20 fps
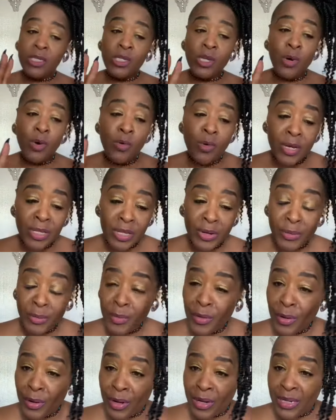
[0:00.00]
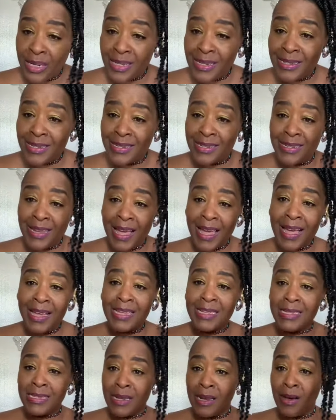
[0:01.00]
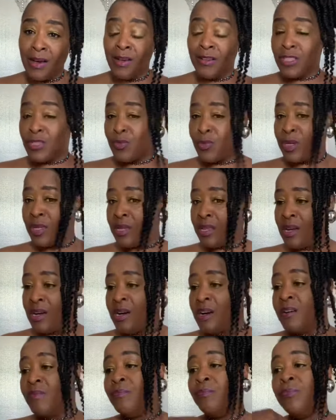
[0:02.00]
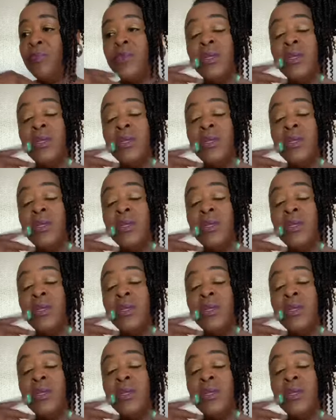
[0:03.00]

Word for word: So what the world needs now is love, sweet love.